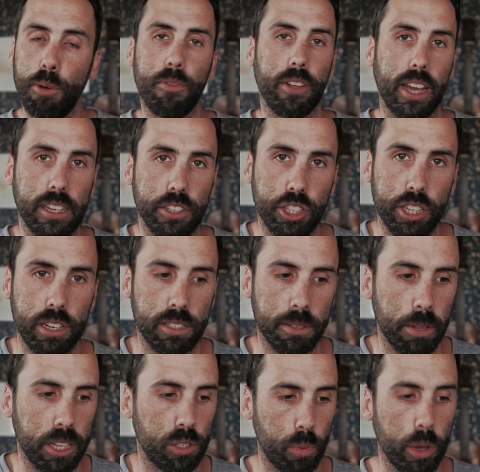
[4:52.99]
Hopefully I can share
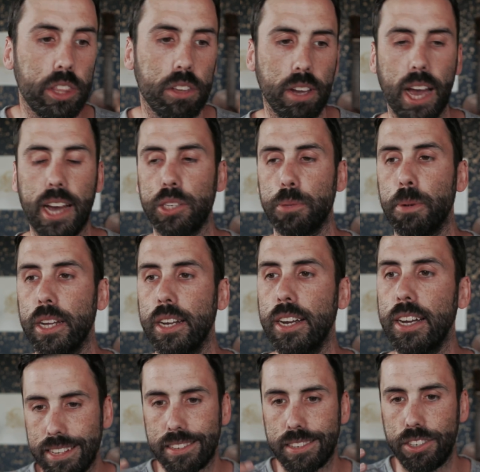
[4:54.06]
some of this with you guys, but
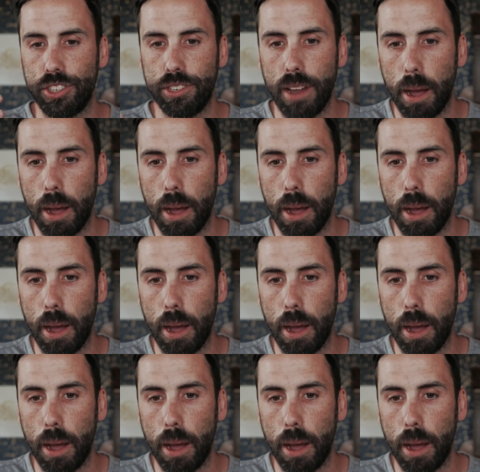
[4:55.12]
it's